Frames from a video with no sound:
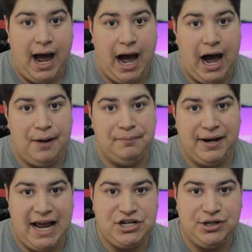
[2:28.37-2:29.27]

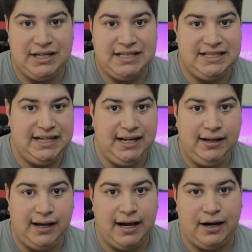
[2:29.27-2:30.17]
But as you can
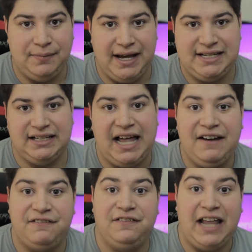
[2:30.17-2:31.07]
see, it's a
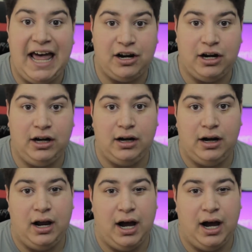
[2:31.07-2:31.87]
lot flatter,